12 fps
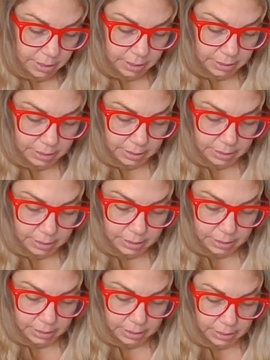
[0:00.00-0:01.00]
This
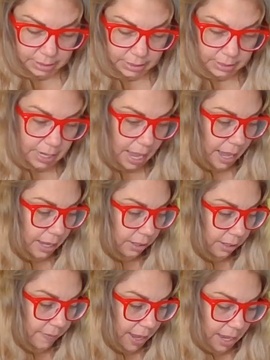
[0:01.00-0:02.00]
is the
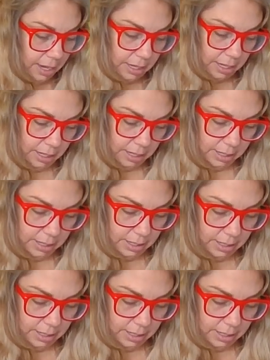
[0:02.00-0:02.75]
style of Andy.